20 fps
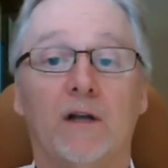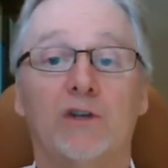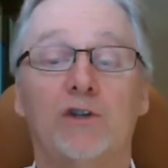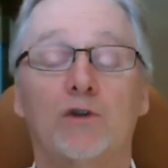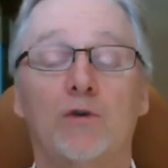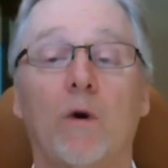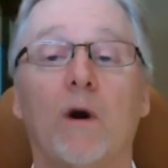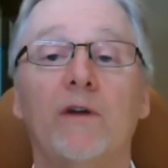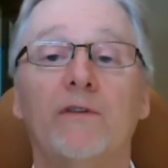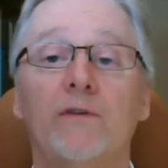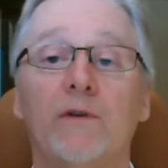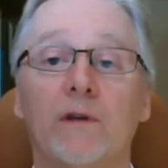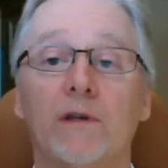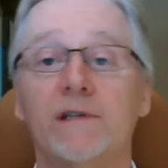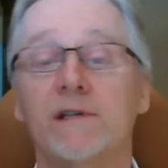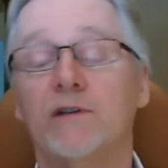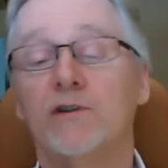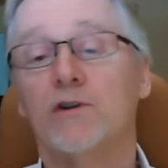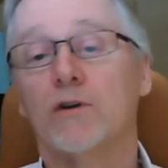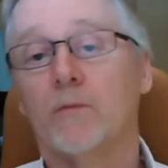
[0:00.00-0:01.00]
Try to
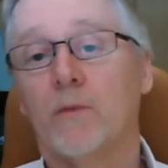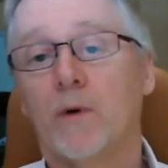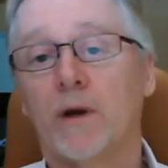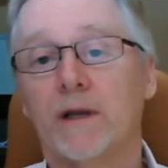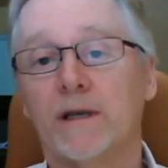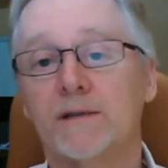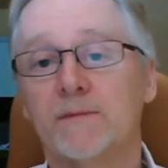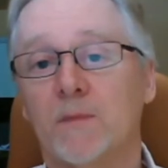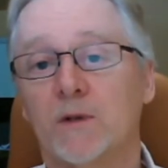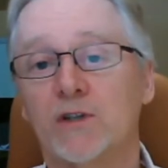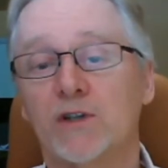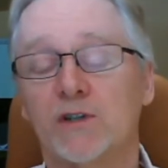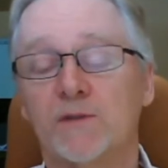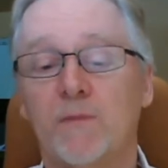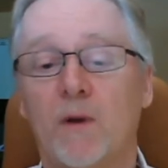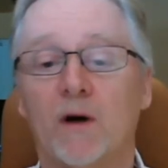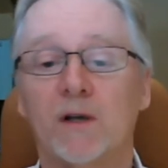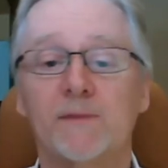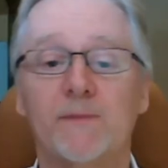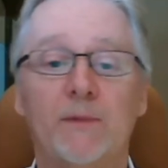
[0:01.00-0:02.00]
listen to your body as much as
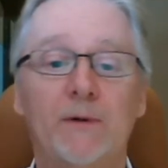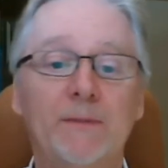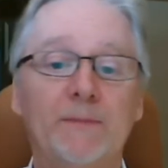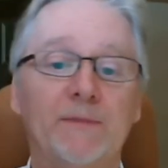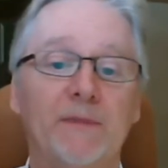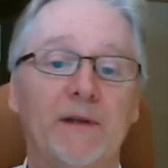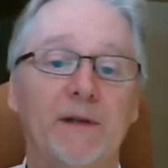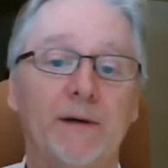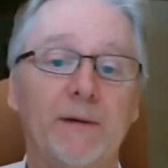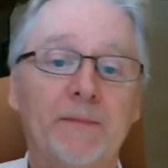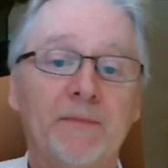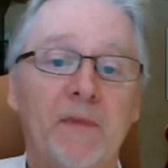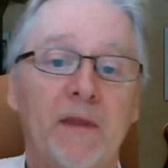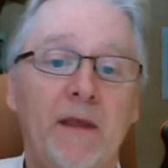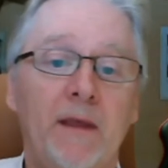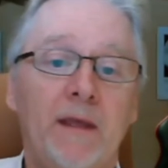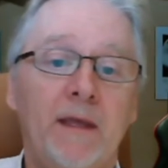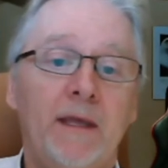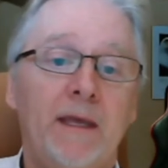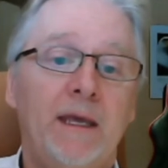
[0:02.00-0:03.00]
possible,
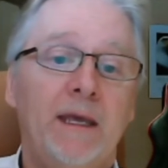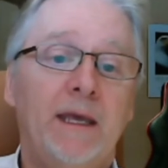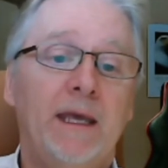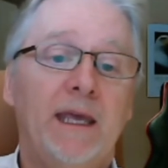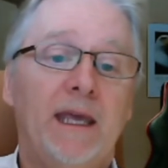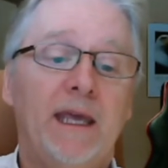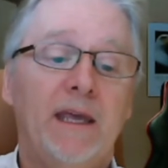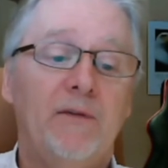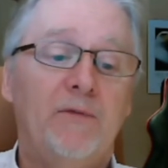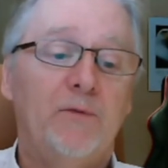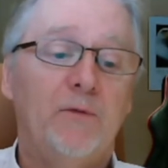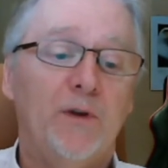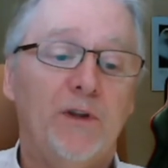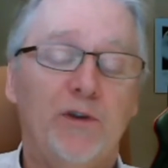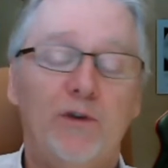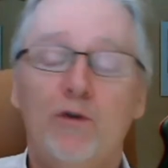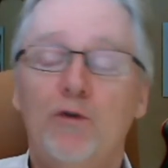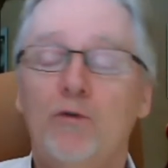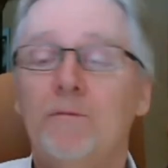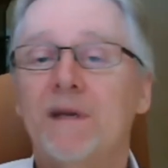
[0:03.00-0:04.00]
If we
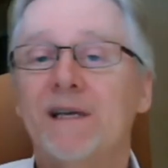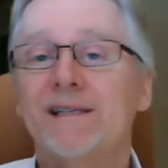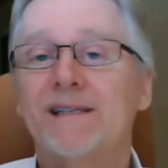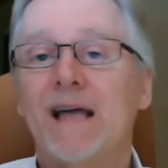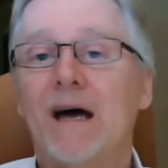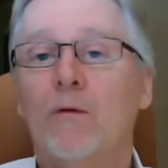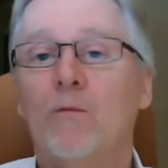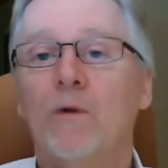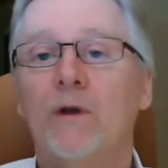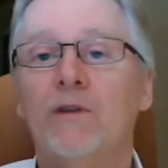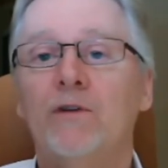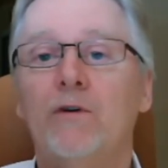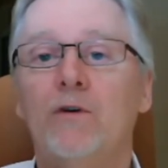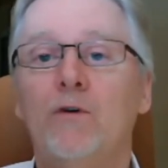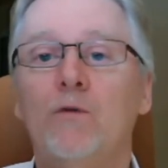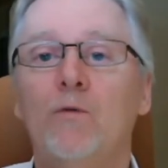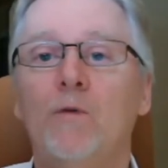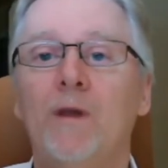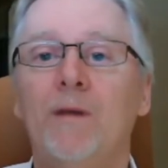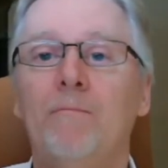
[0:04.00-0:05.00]
do miss that
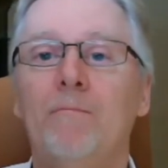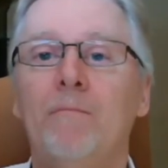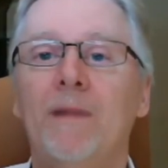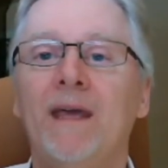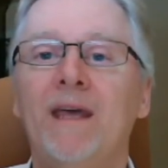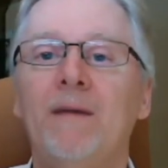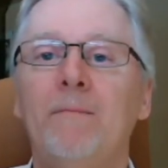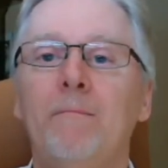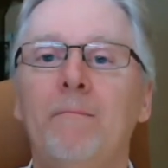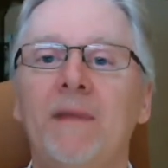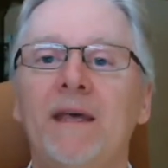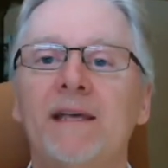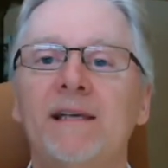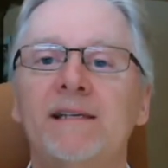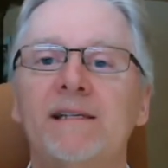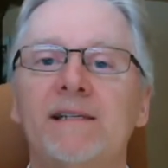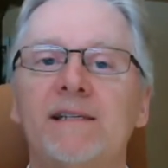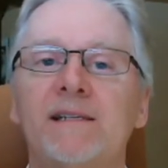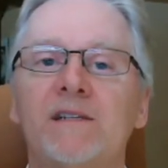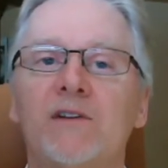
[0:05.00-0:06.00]
window, we may
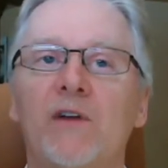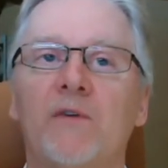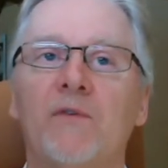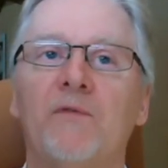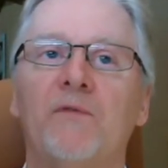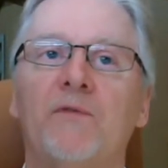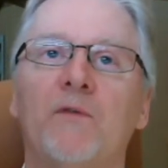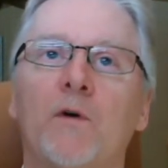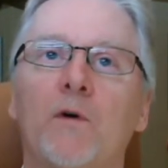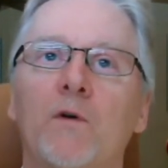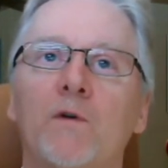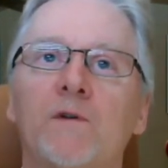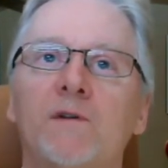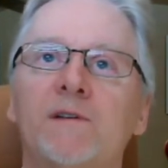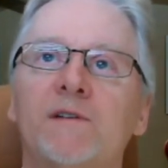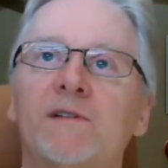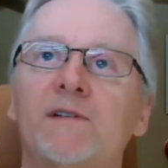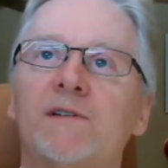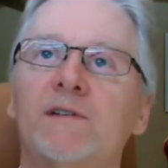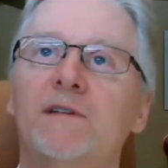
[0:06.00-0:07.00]
miss the
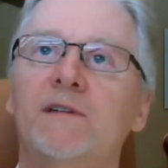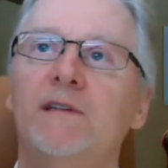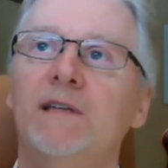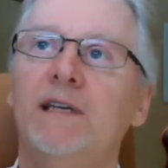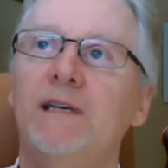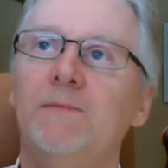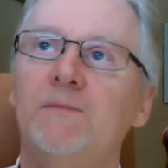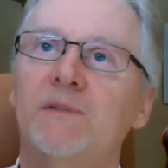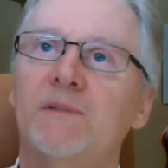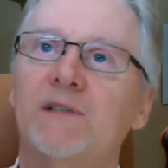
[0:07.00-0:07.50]
first deep